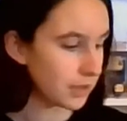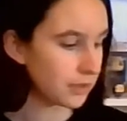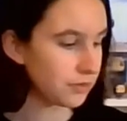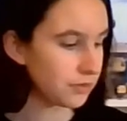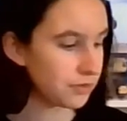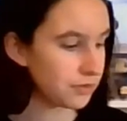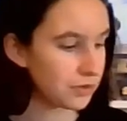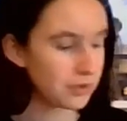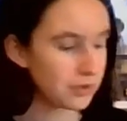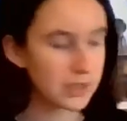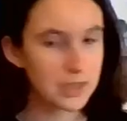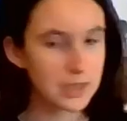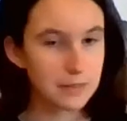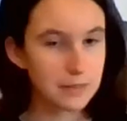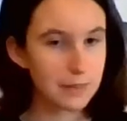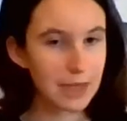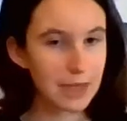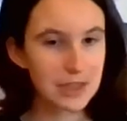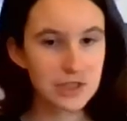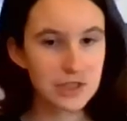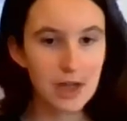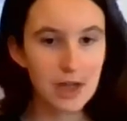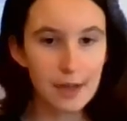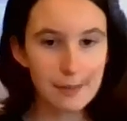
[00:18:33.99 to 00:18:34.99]
You do need a
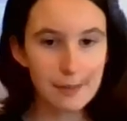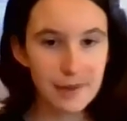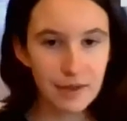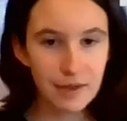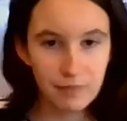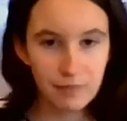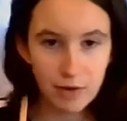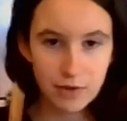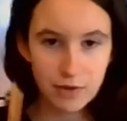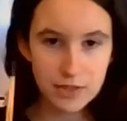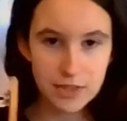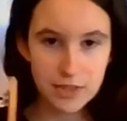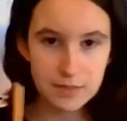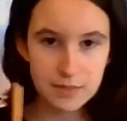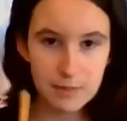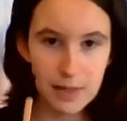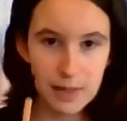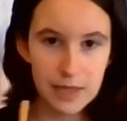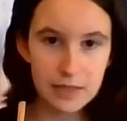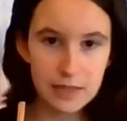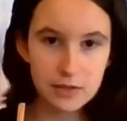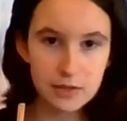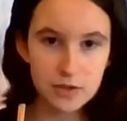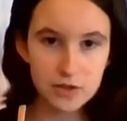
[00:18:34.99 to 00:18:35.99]
black Sharpie. I've got this
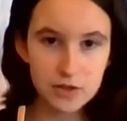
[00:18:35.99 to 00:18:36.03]
pen